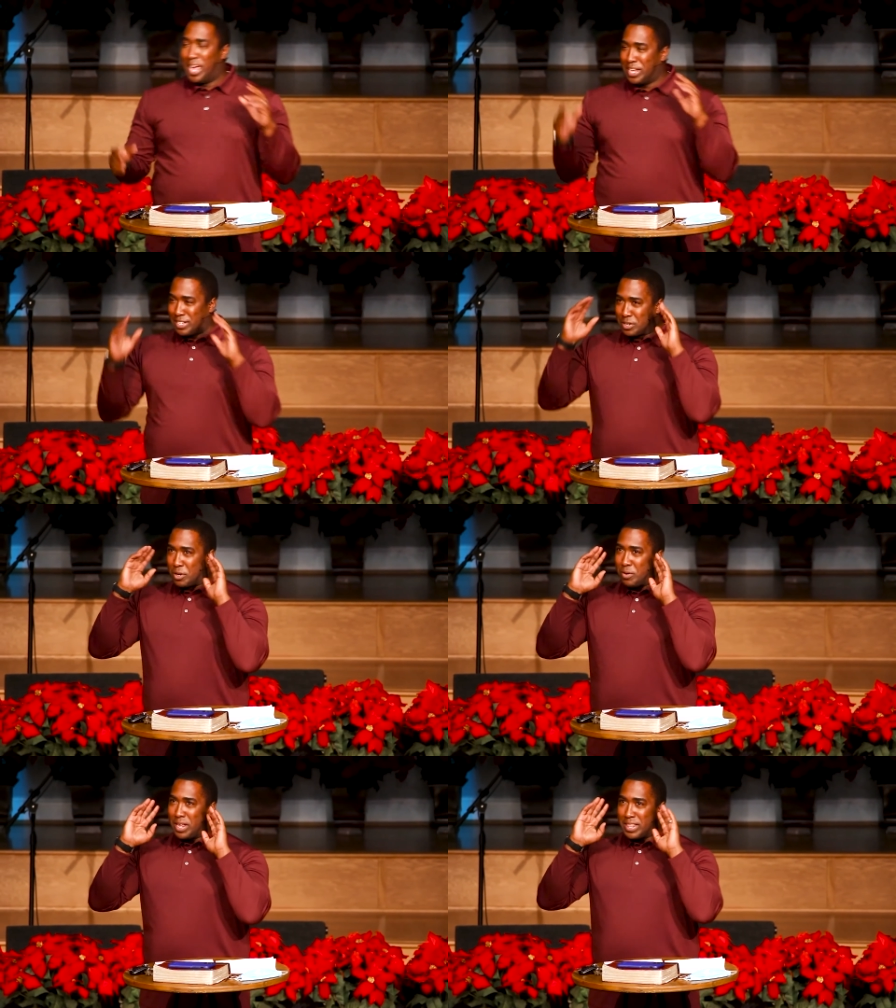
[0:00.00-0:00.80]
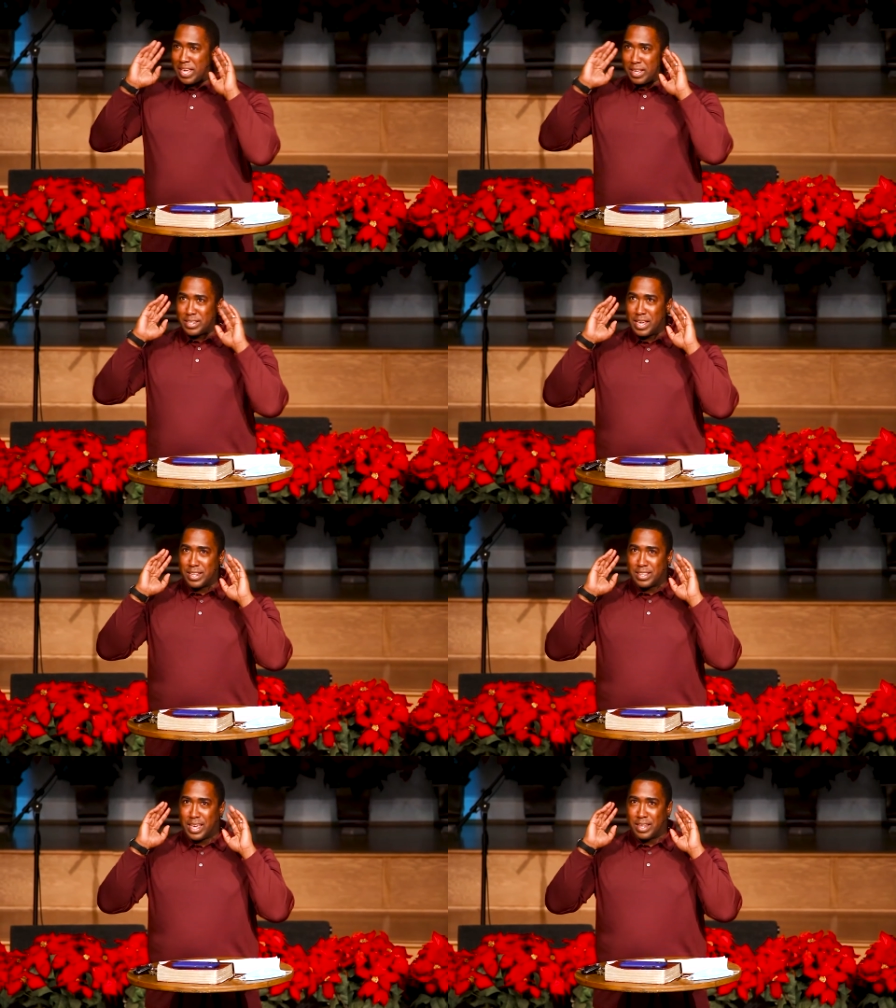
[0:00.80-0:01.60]
And, and so don't let that,
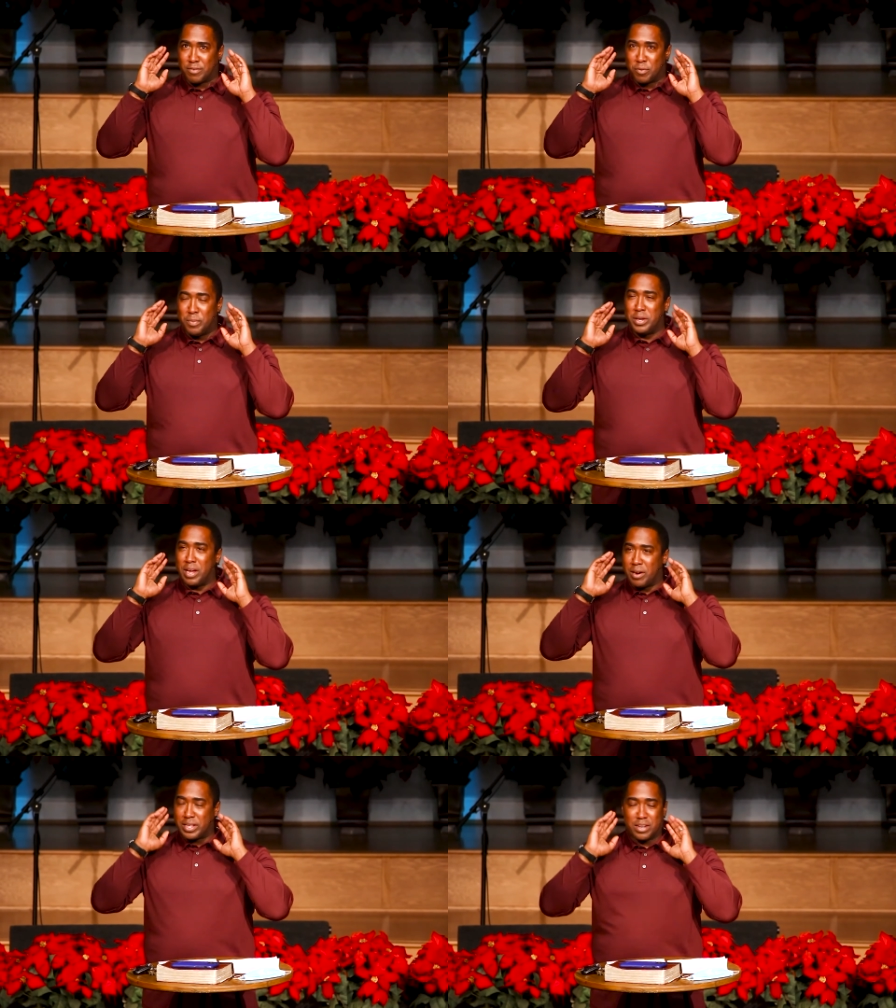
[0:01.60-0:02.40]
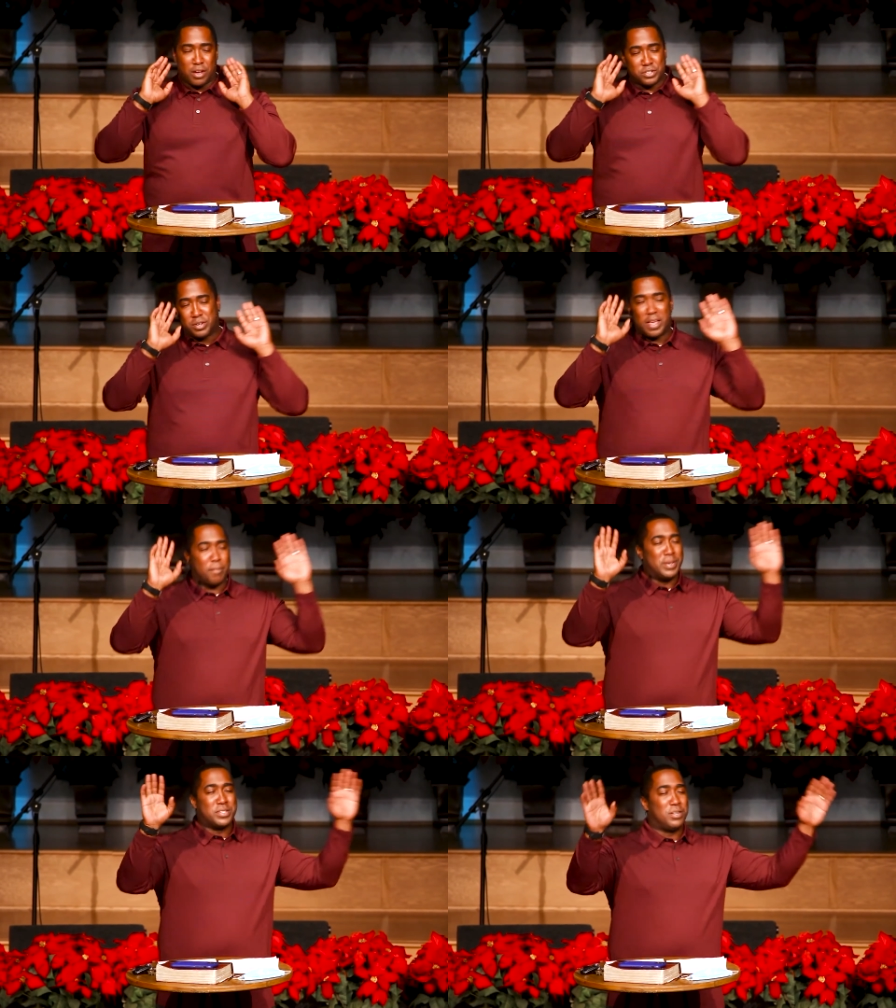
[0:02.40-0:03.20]
that, that familiarity cause you to
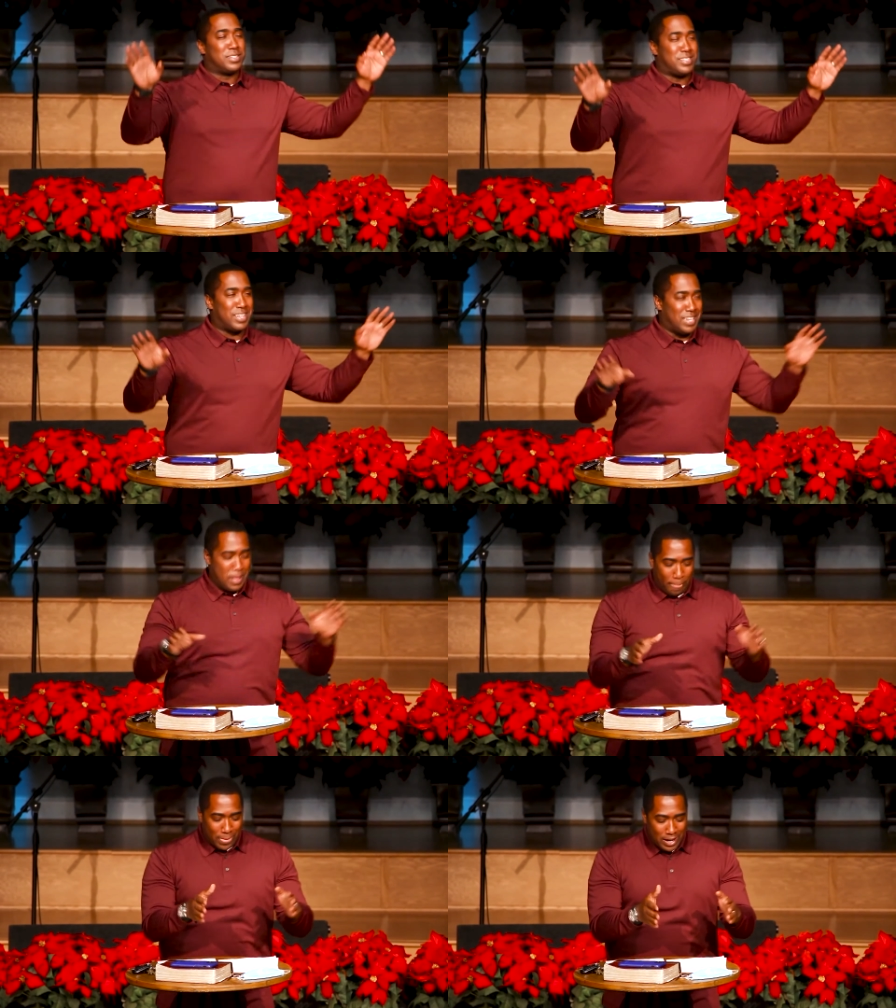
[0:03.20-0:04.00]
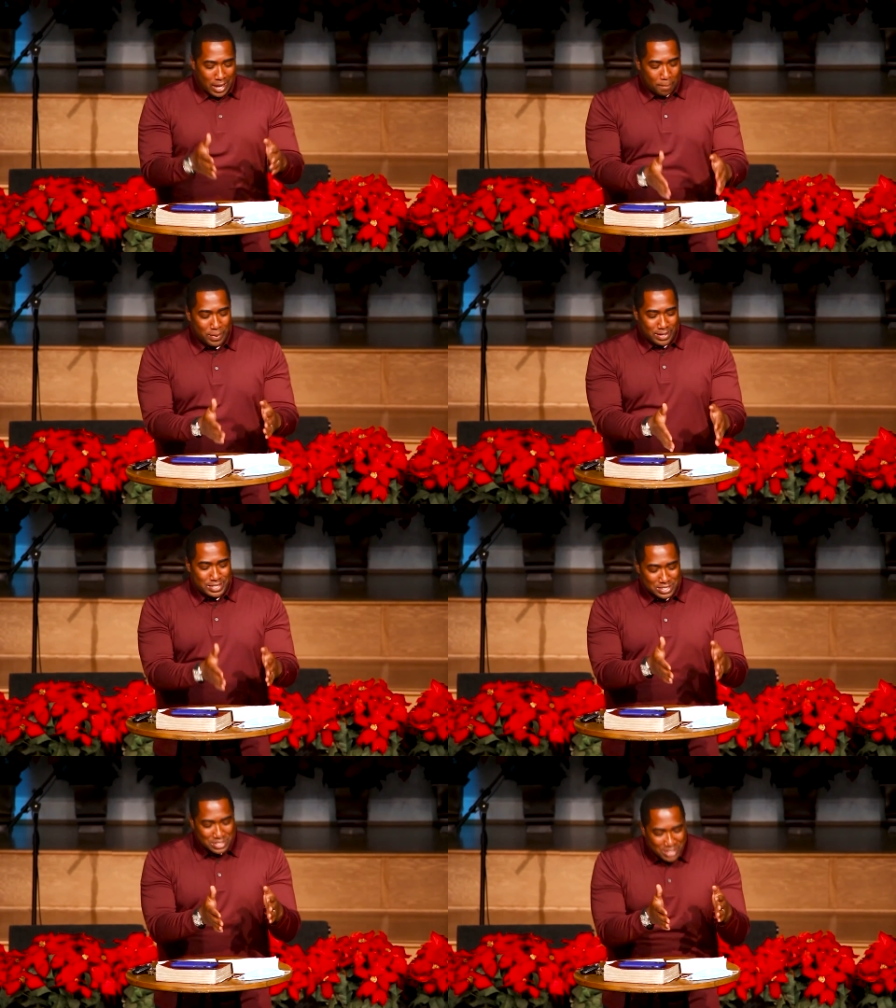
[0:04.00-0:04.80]
have mental assent and not pay
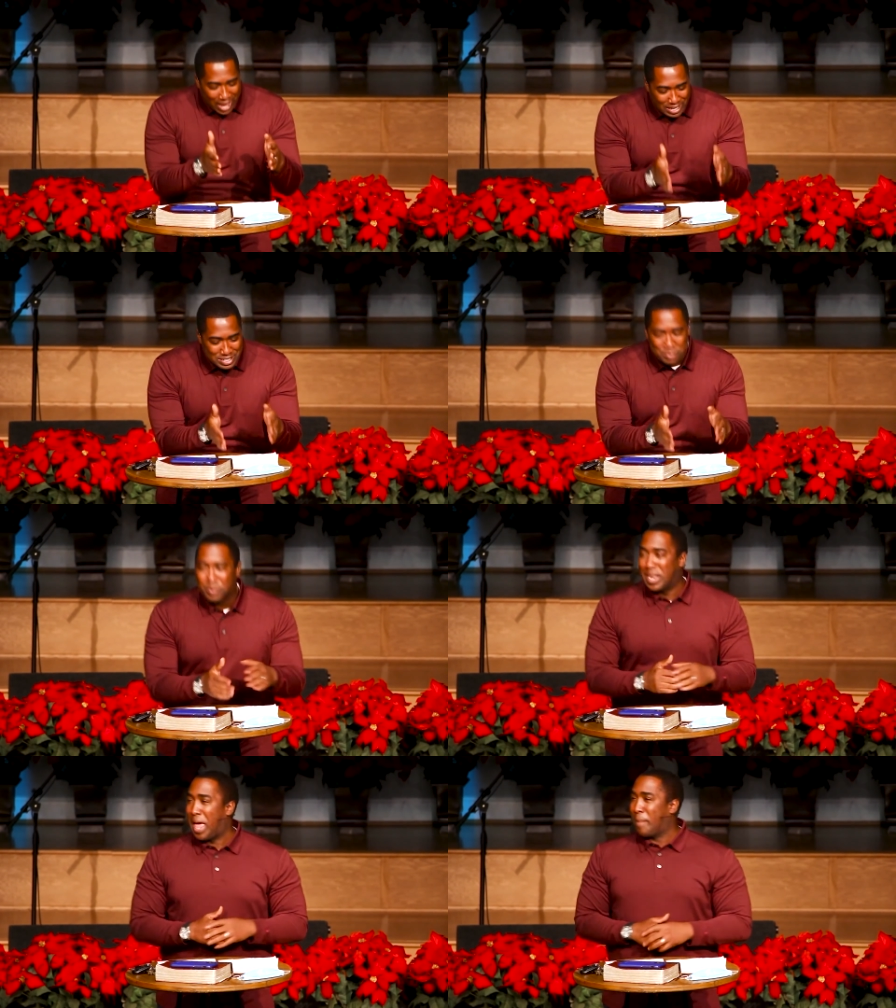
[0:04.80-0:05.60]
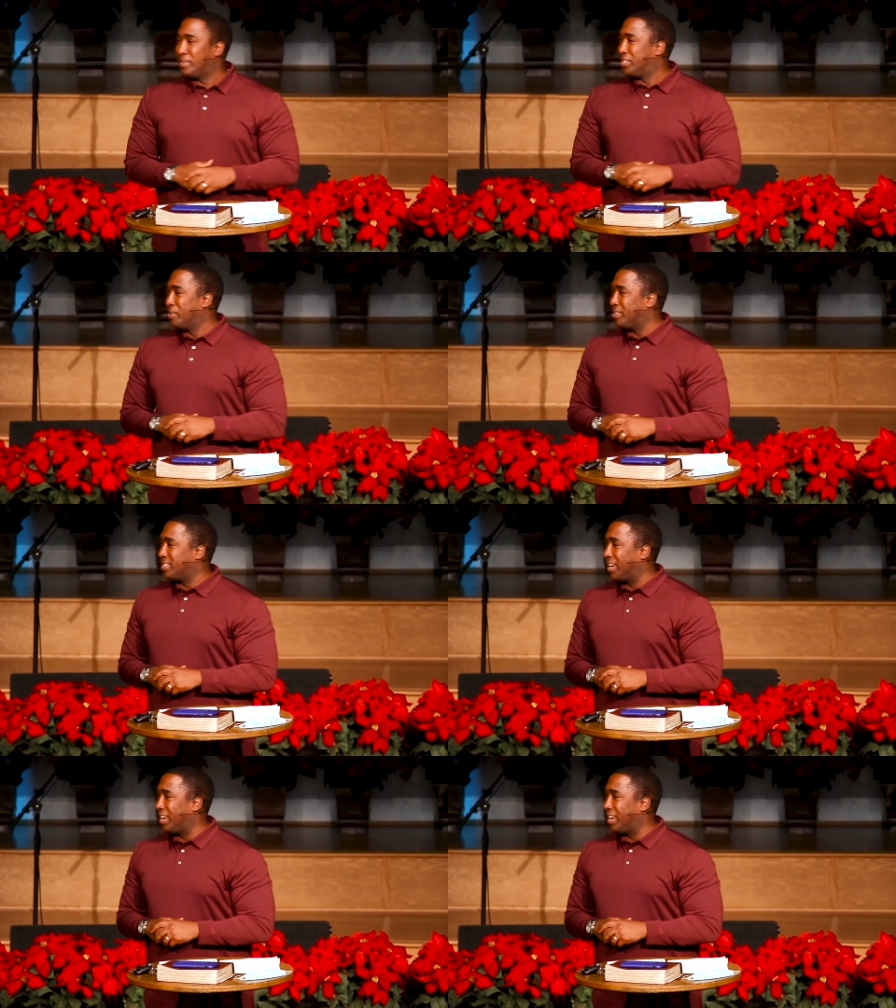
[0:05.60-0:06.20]
attention to actually what happens here in the